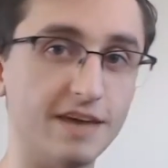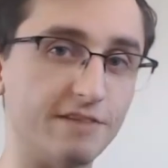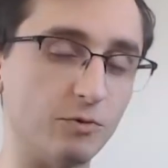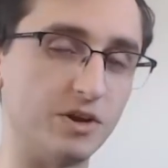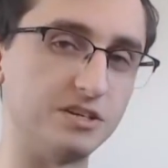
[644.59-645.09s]

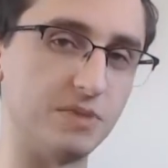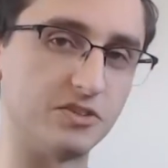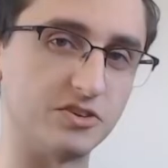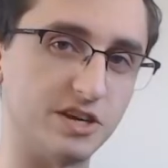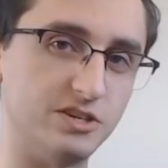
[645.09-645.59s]
If I wanted to
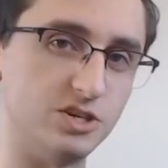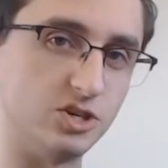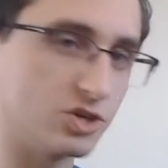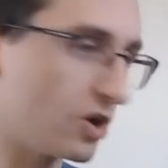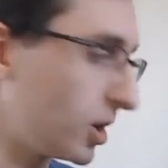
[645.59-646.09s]
make this a
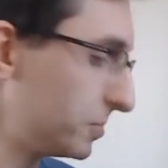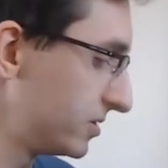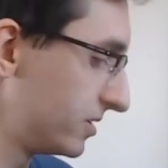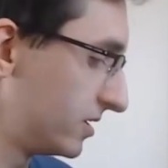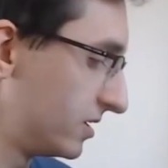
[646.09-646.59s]
D
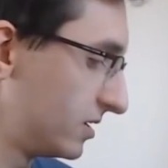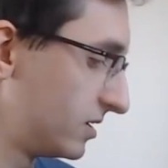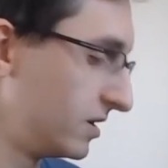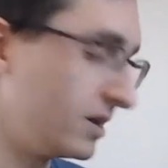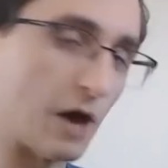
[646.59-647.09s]
sharp,
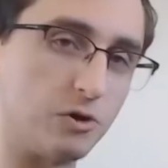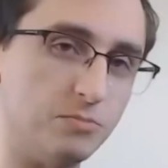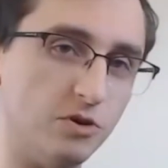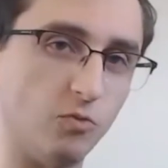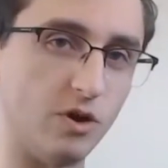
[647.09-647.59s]
I
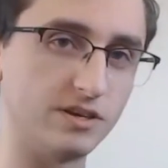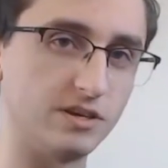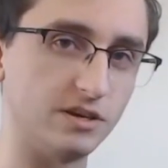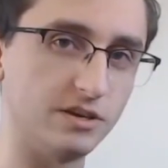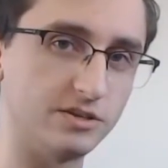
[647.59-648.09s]
would move one
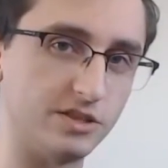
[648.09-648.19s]
key